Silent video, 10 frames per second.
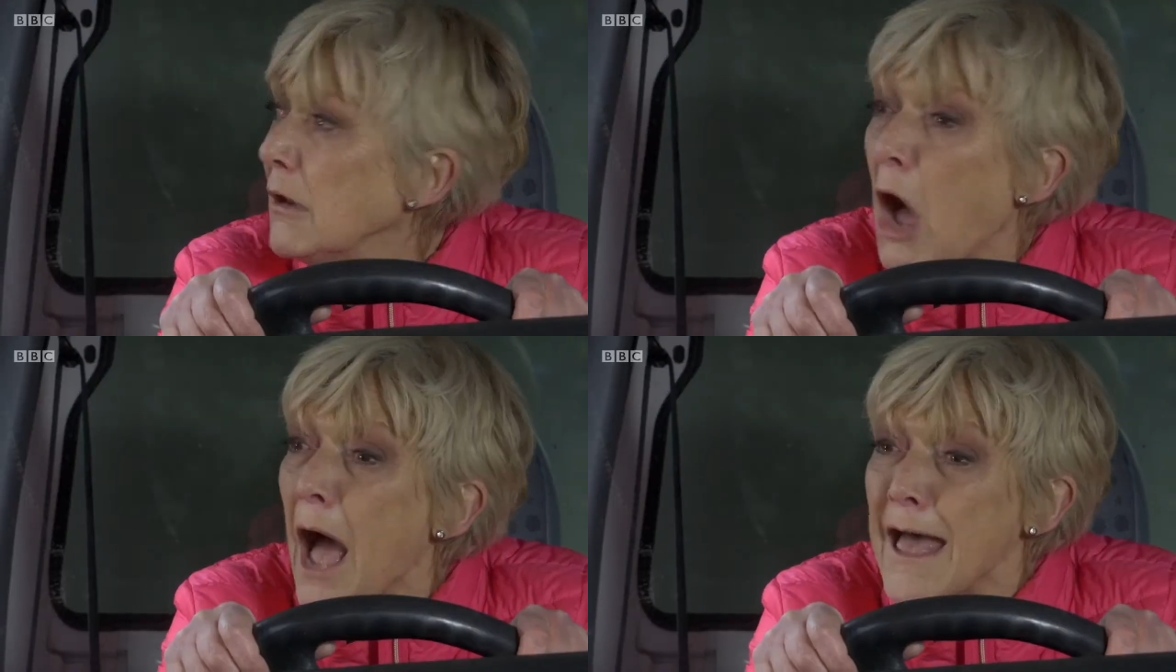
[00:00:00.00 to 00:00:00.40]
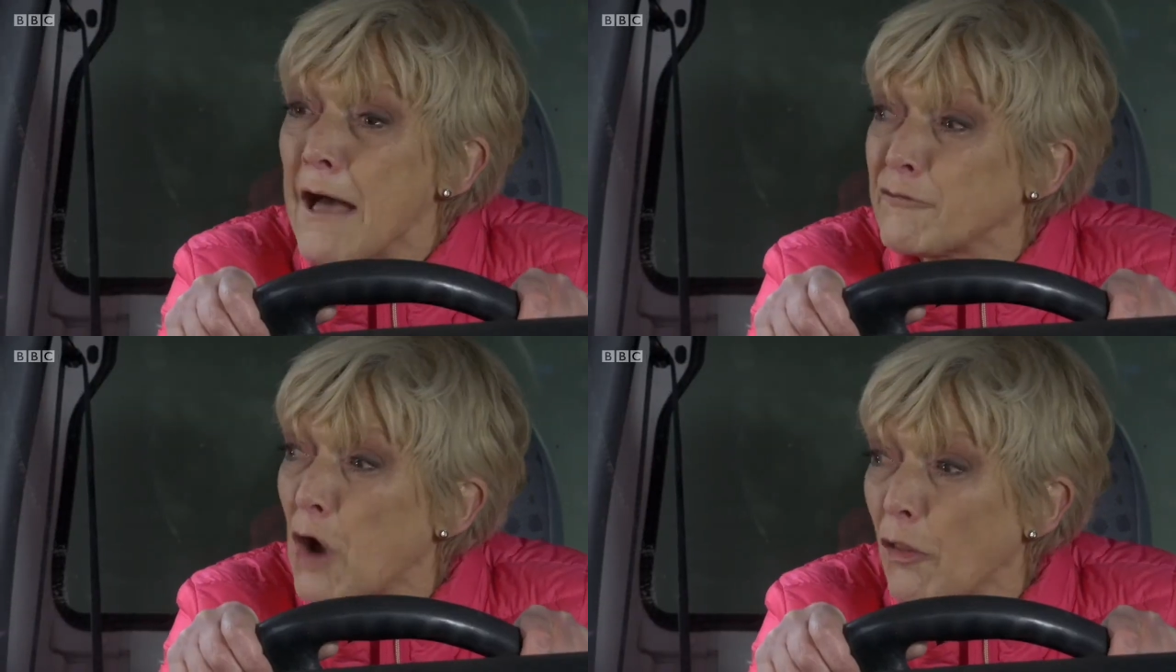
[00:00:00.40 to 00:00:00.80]
I
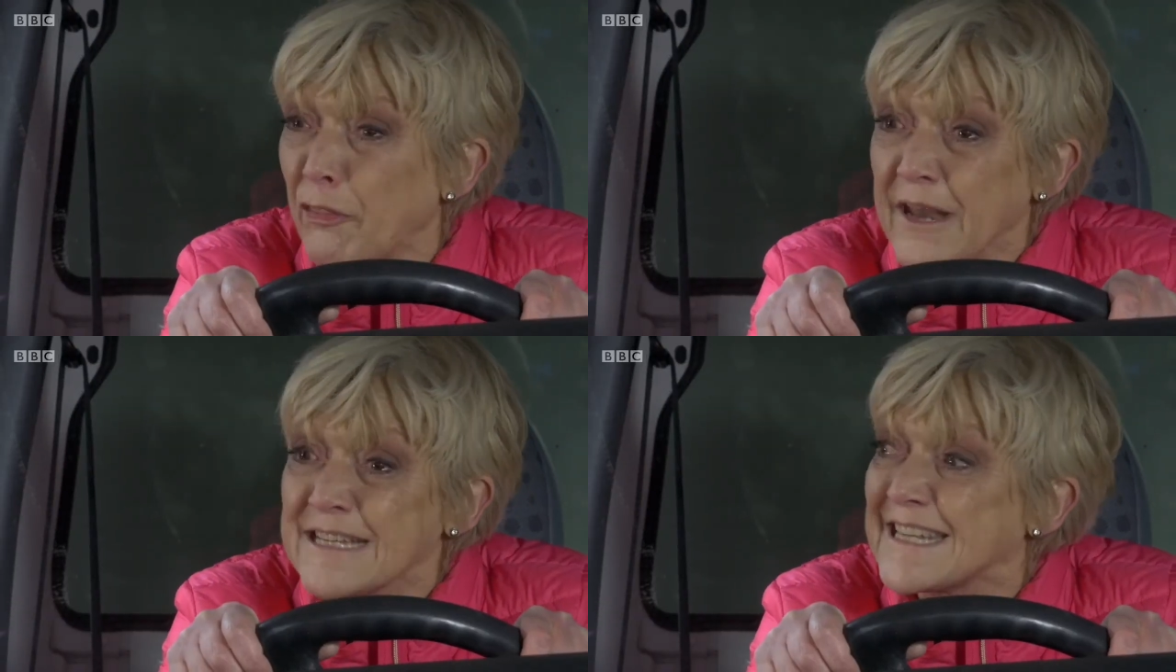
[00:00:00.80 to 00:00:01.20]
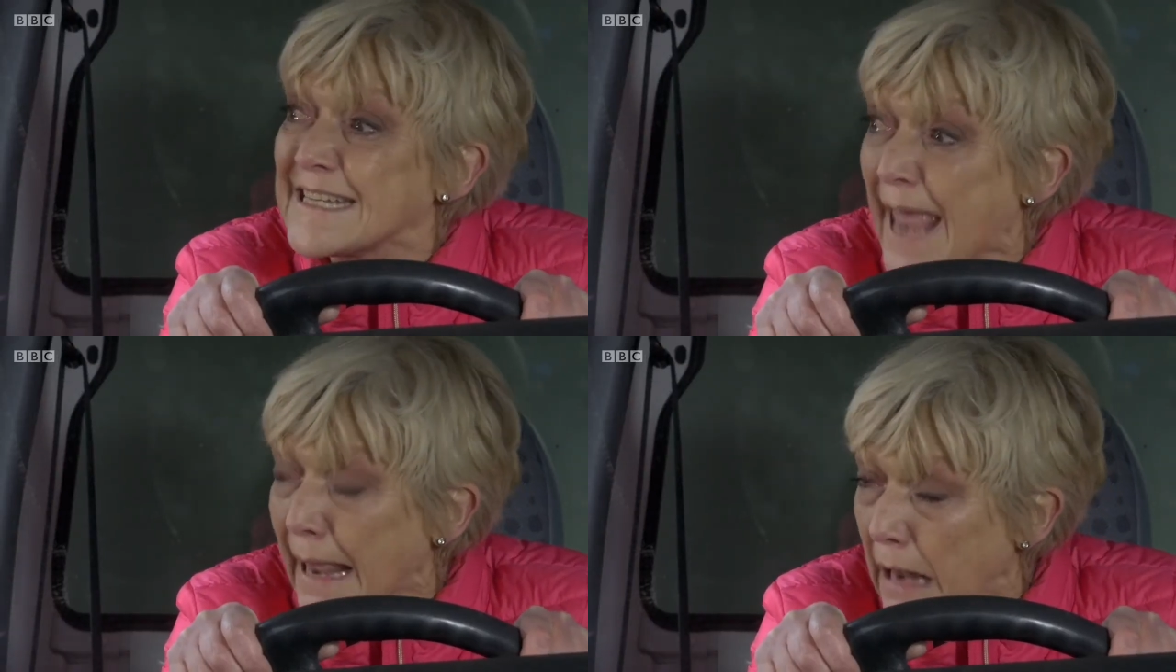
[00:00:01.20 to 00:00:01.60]
have got things to
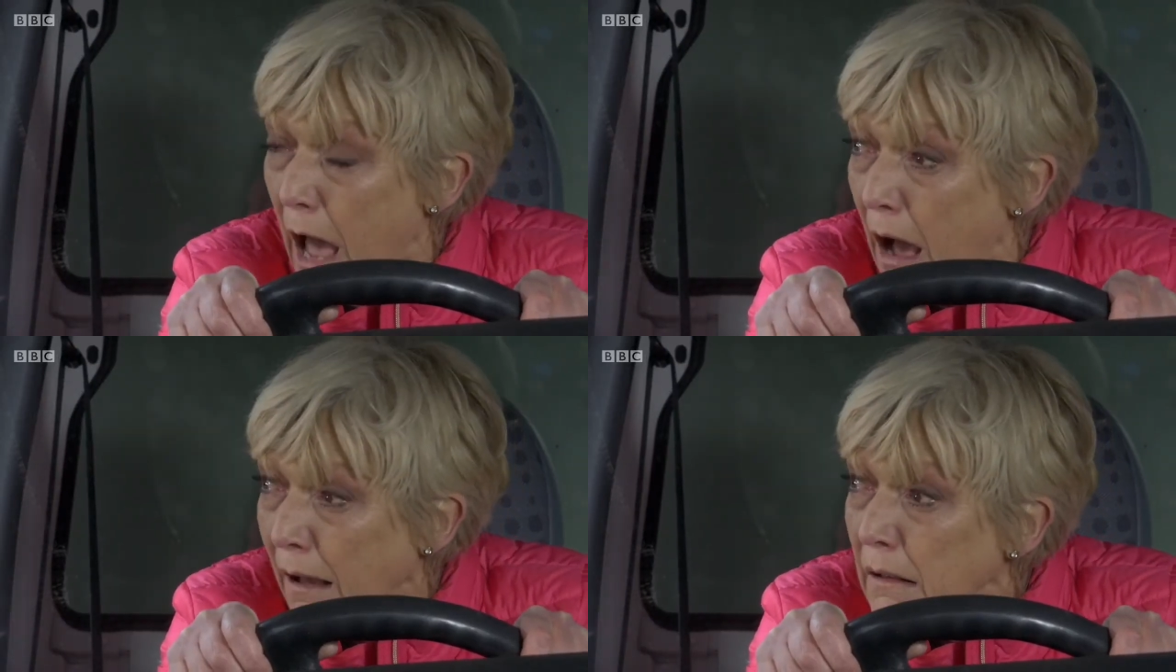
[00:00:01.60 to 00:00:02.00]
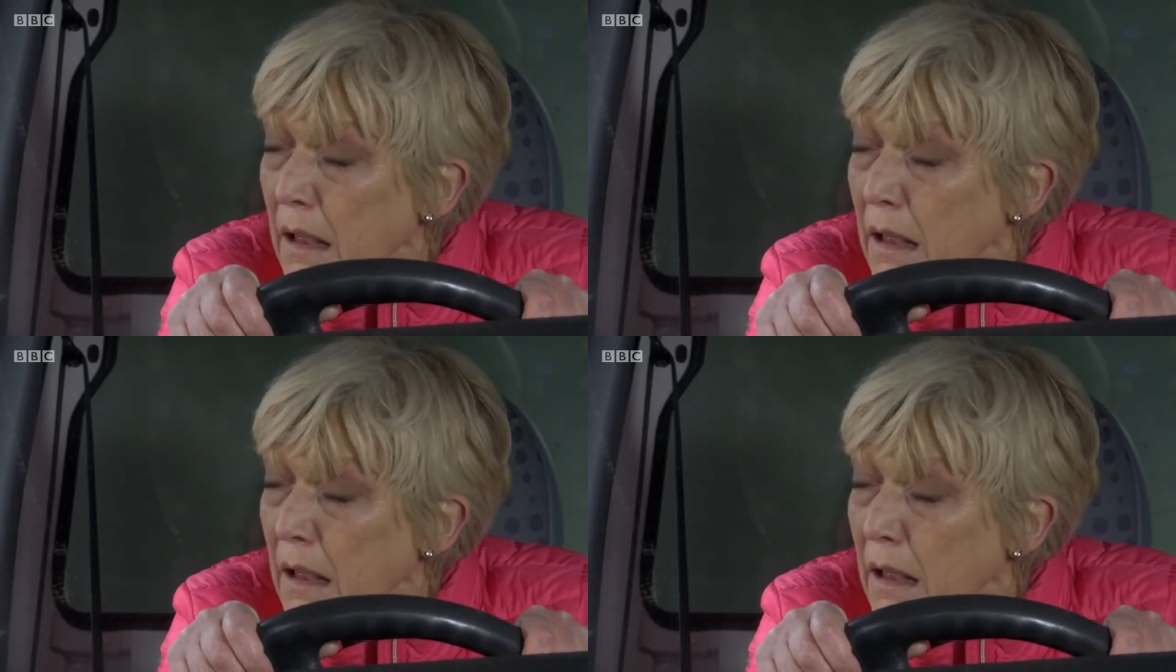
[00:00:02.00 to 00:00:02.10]
tell her.